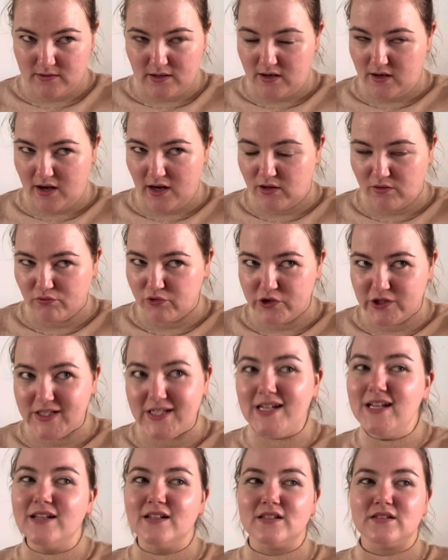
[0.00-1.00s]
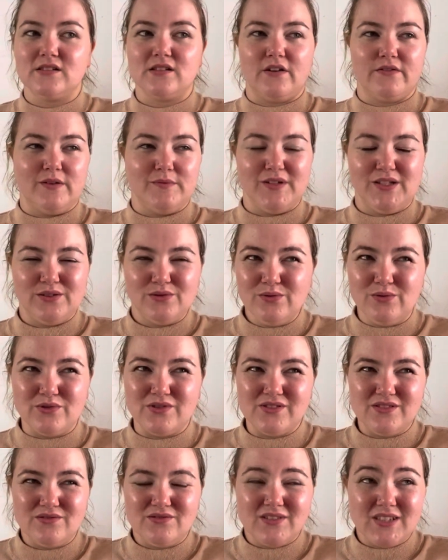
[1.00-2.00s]
a routine and stuff. I'm like, no, just
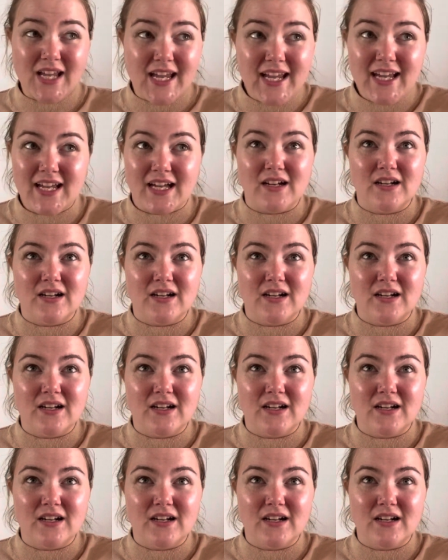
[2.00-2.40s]
take it.